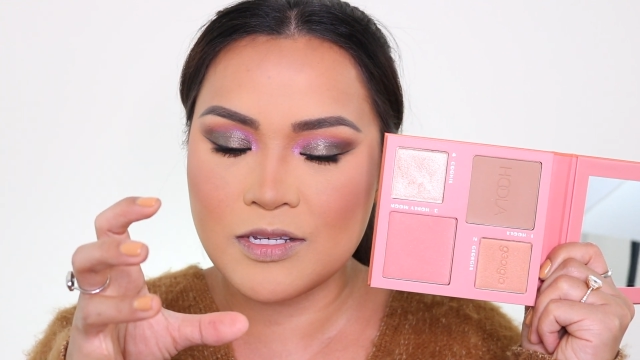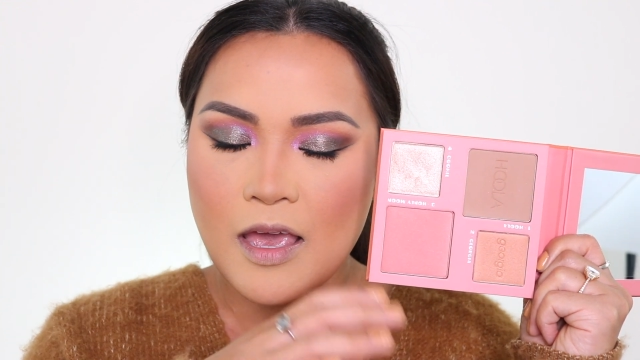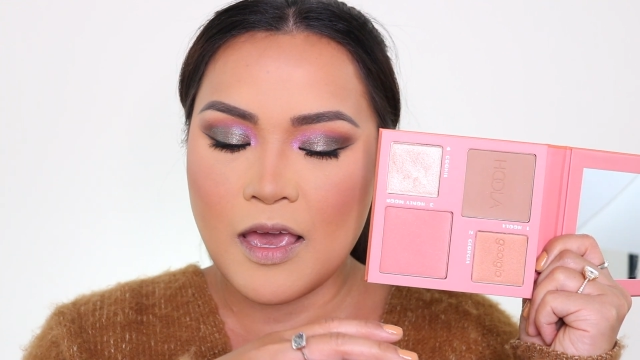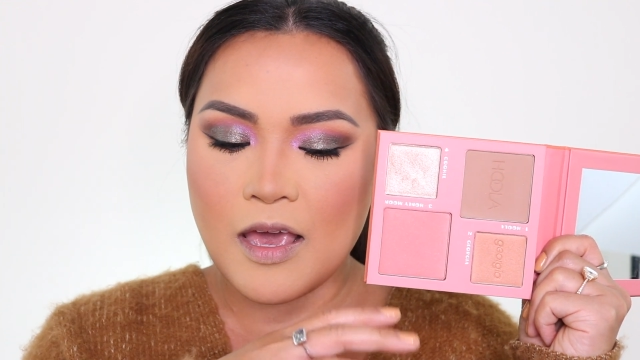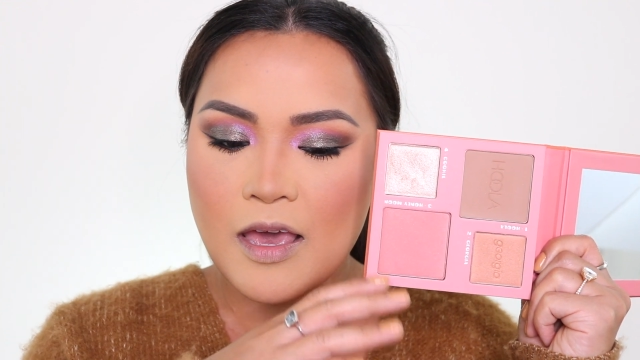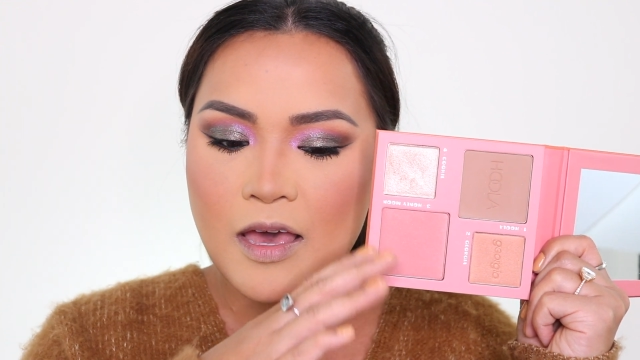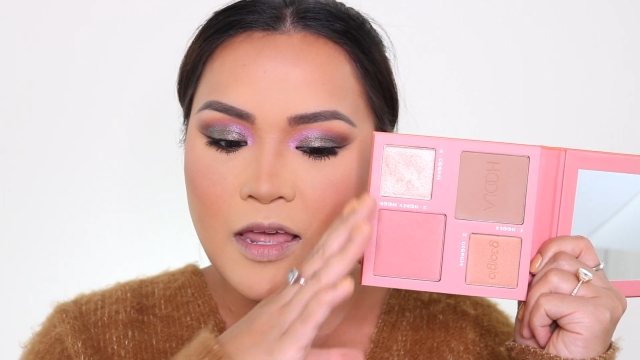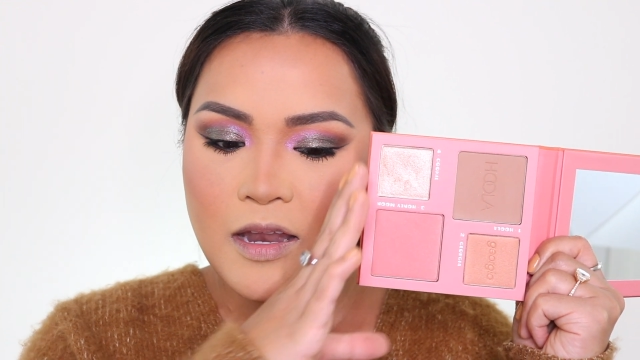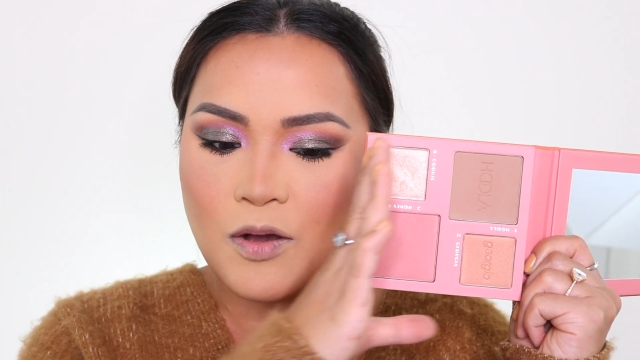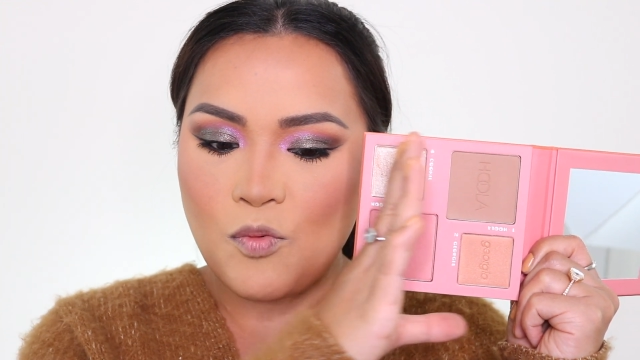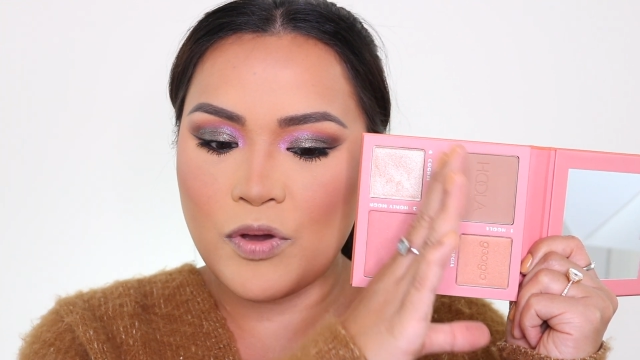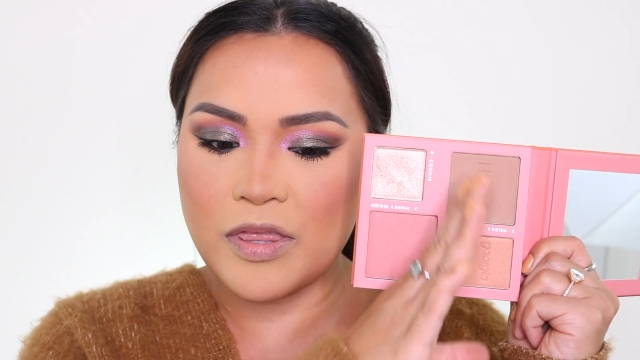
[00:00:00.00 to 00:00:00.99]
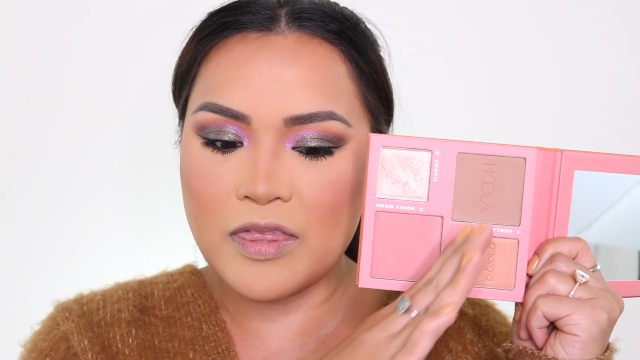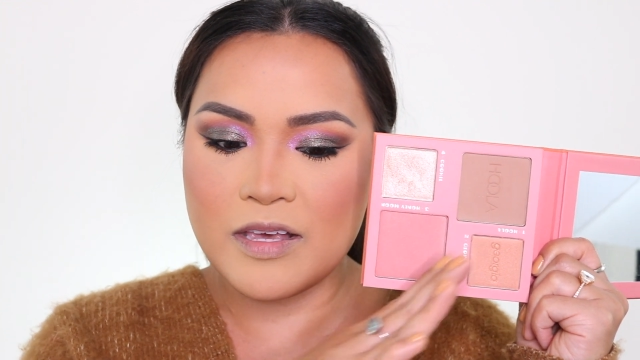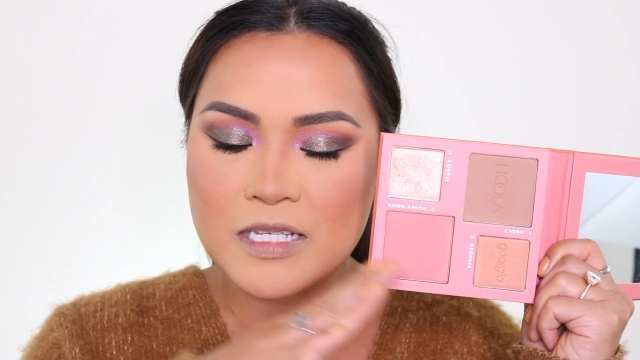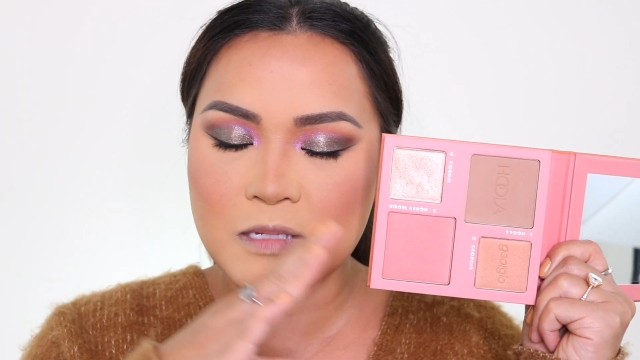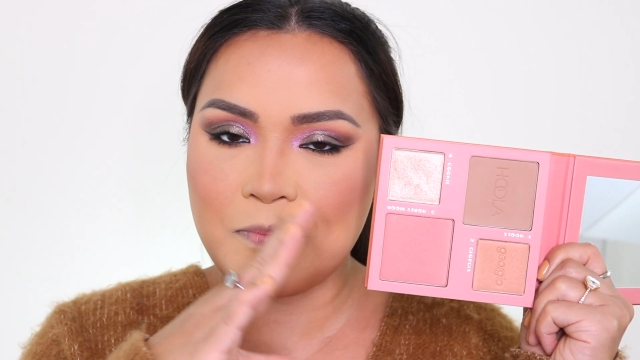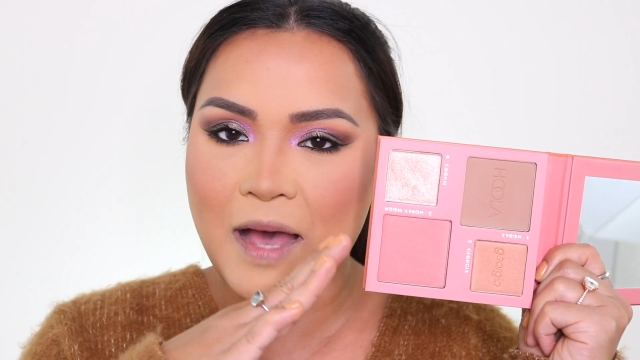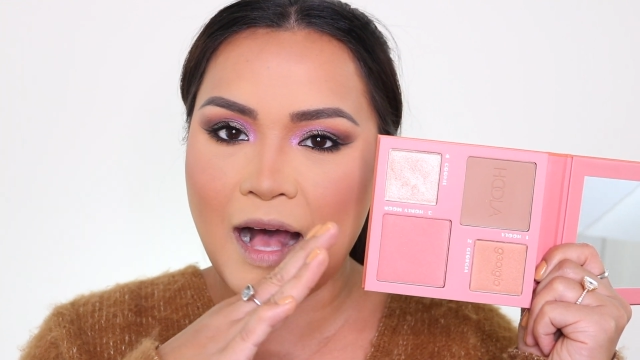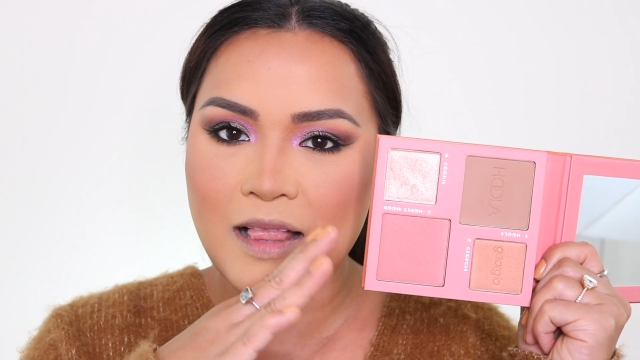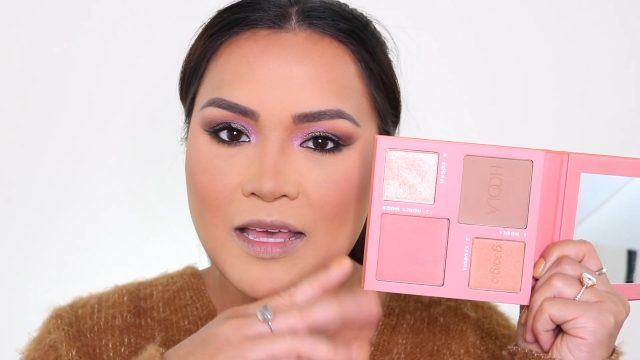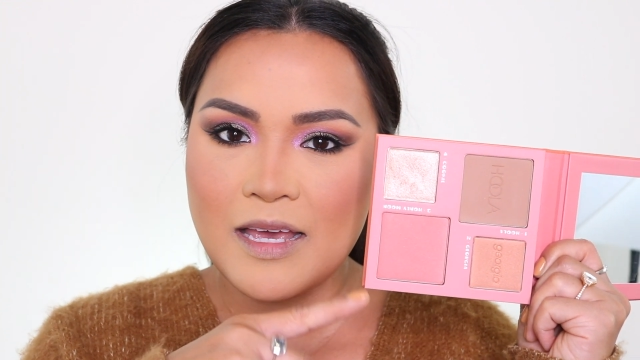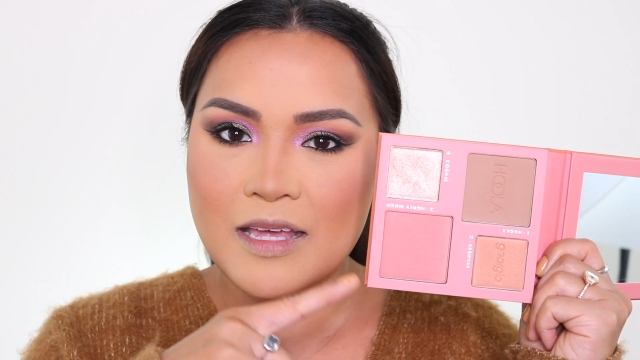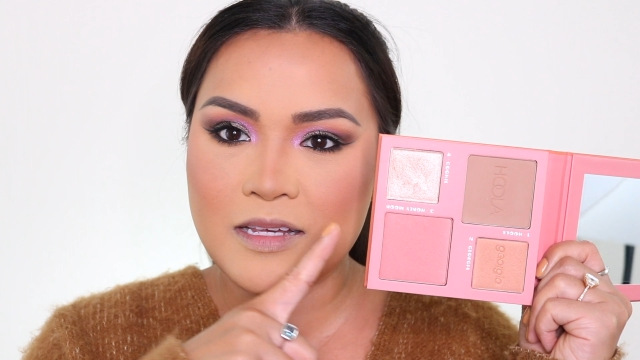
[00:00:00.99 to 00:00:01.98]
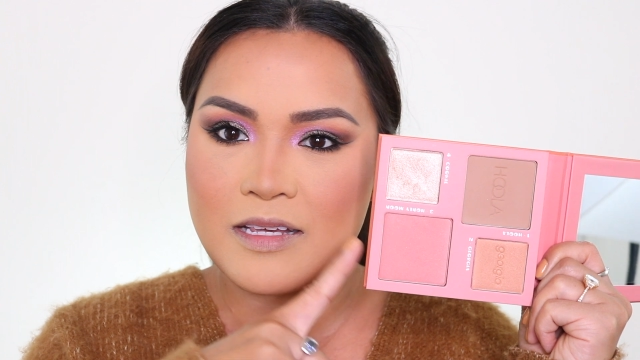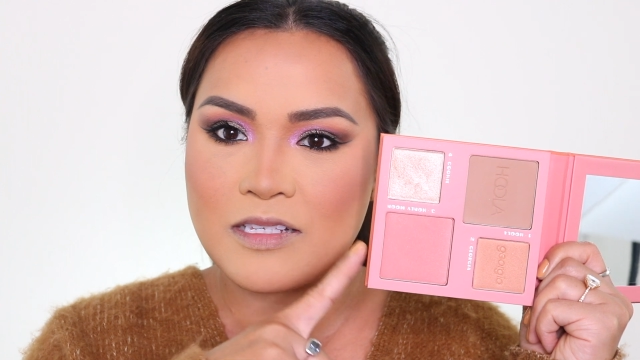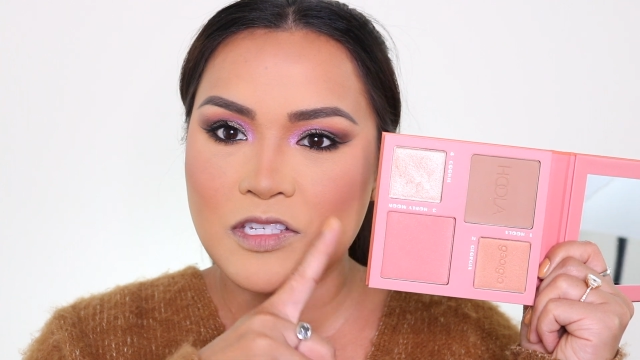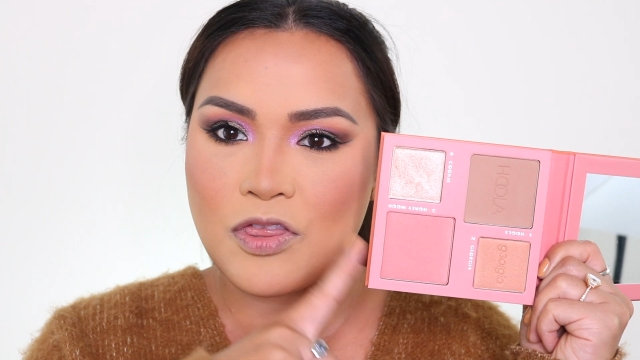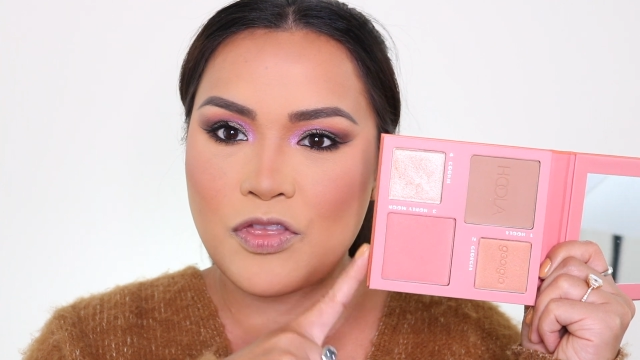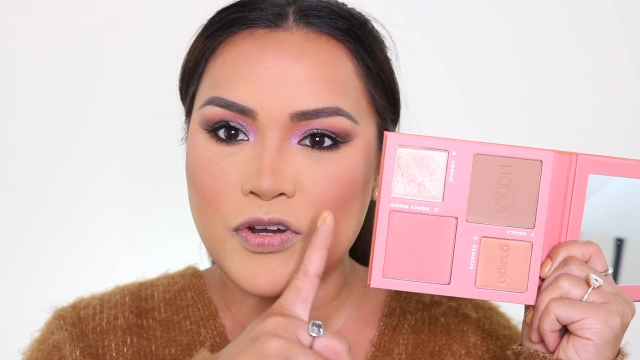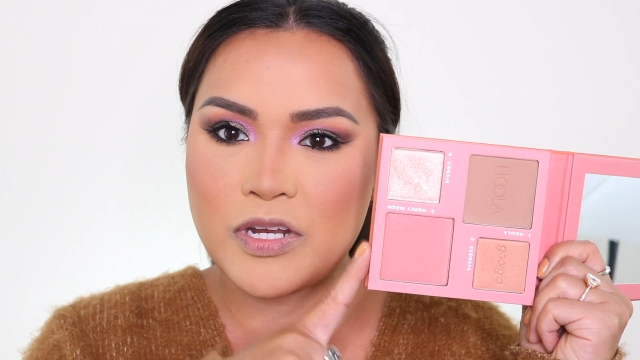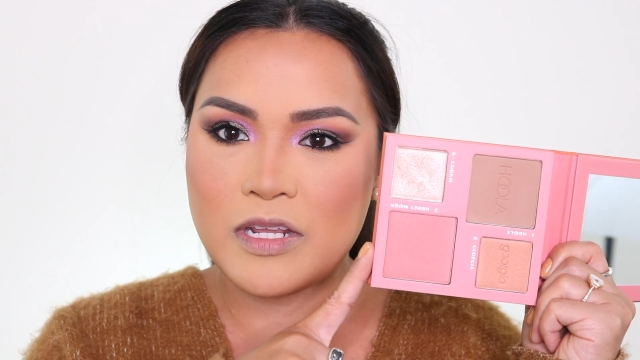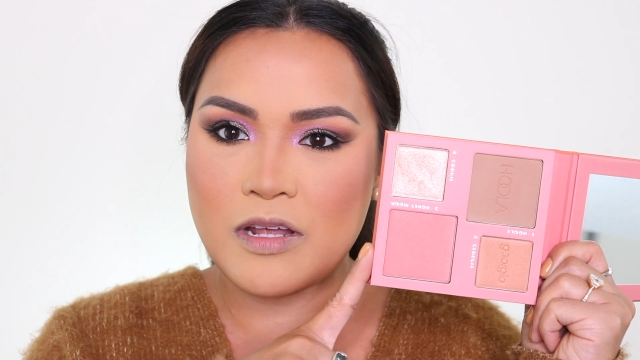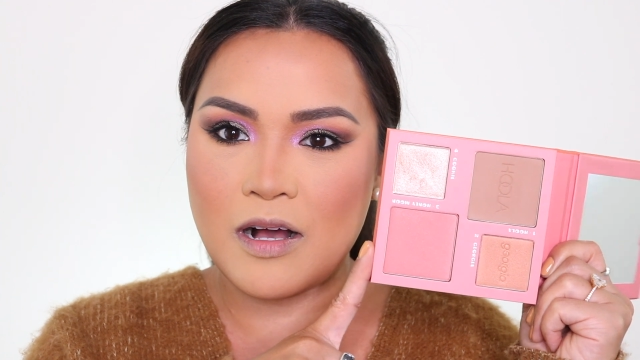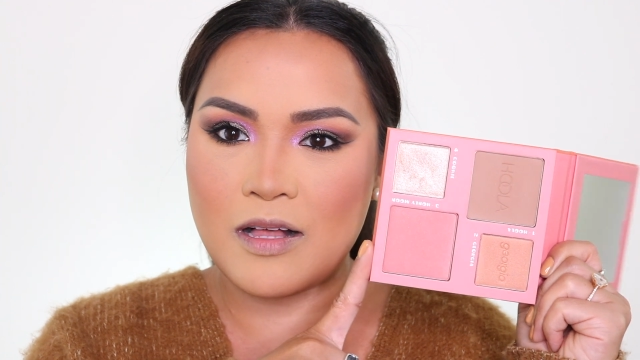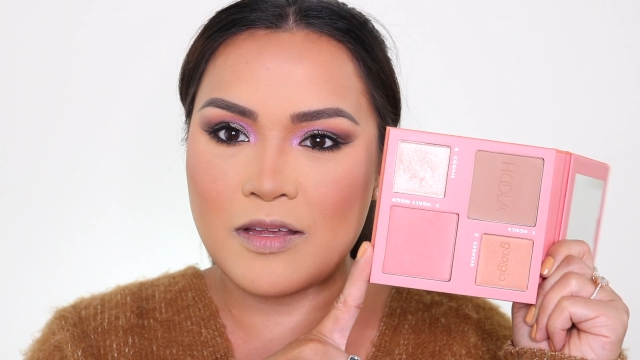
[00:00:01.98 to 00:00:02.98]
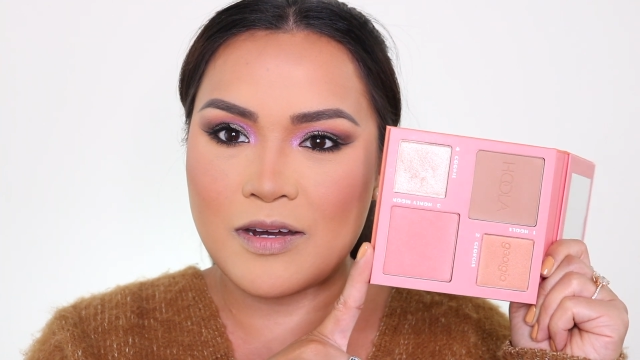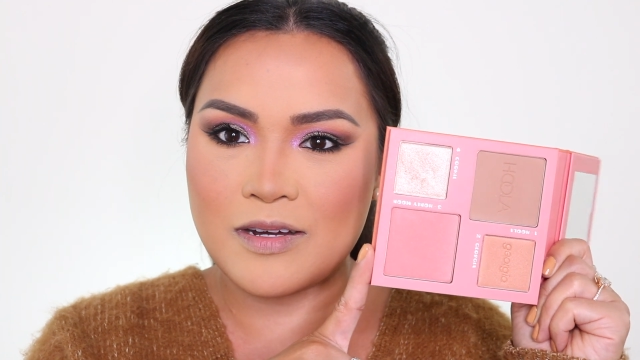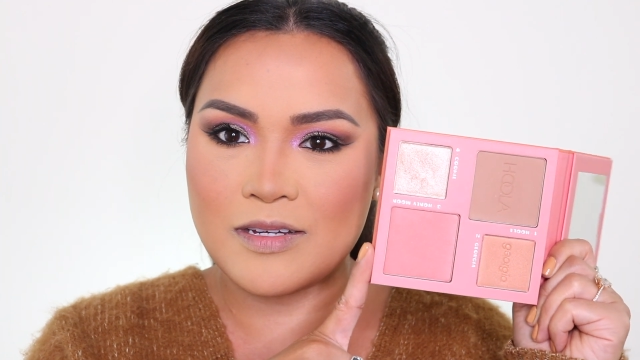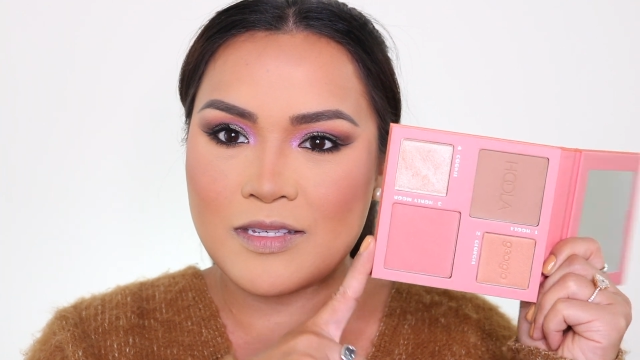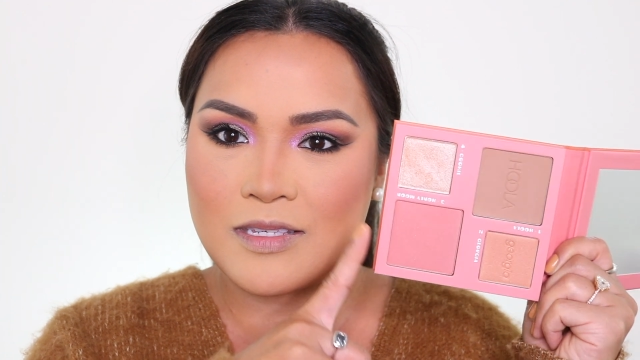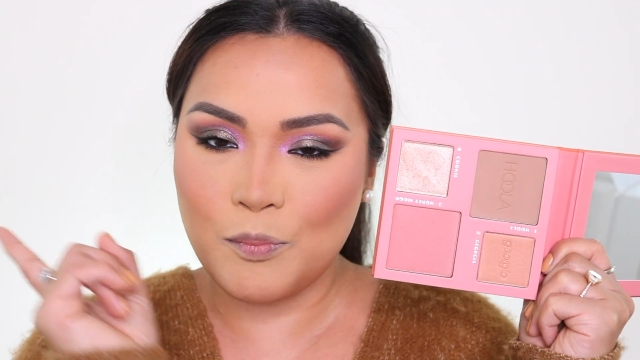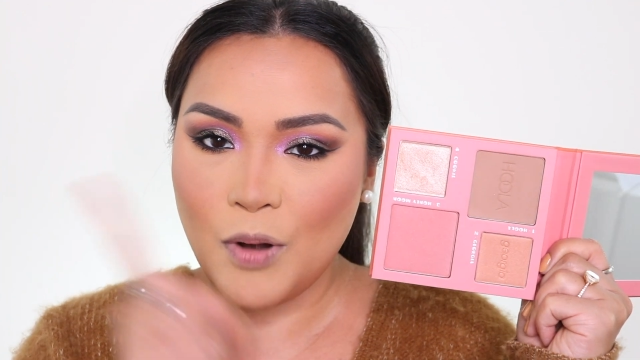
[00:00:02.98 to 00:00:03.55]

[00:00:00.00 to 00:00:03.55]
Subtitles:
And with this palette, it's $30.